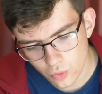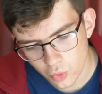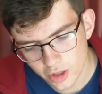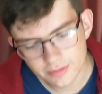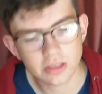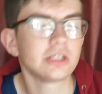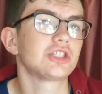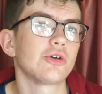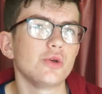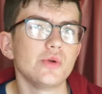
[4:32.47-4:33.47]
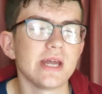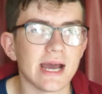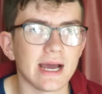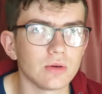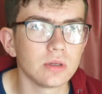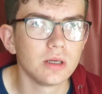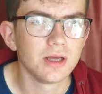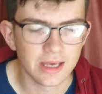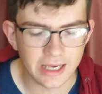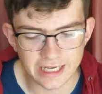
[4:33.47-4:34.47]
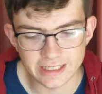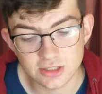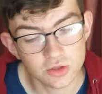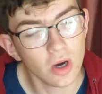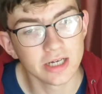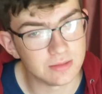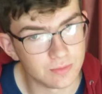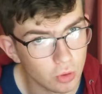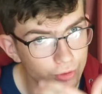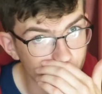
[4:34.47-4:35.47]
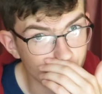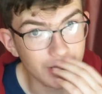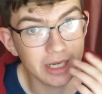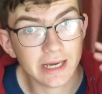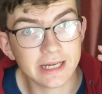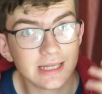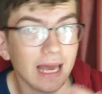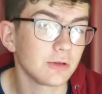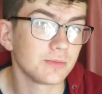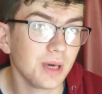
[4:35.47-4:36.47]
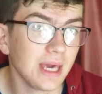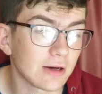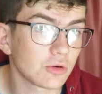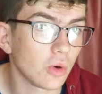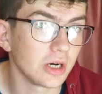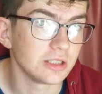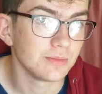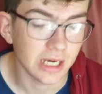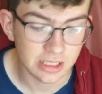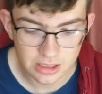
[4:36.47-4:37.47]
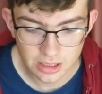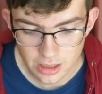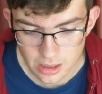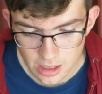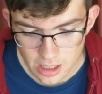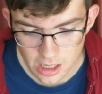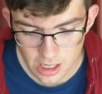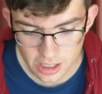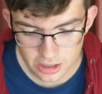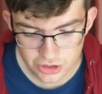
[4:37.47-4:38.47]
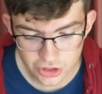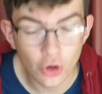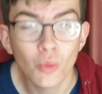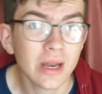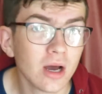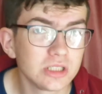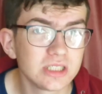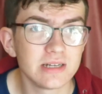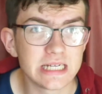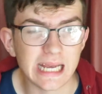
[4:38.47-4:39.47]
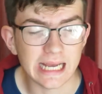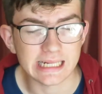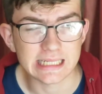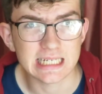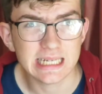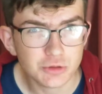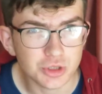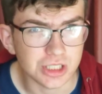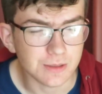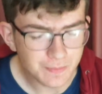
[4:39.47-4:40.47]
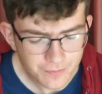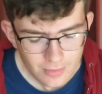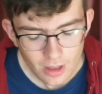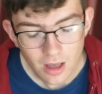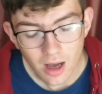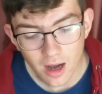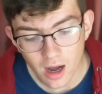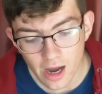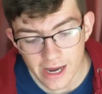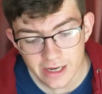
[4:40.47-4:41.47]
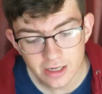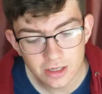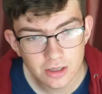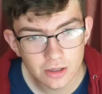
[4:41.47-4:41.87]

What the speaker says: what I'm going to show you now is quite important to me. It helped me out quite a bit. So when I was studying English literature, I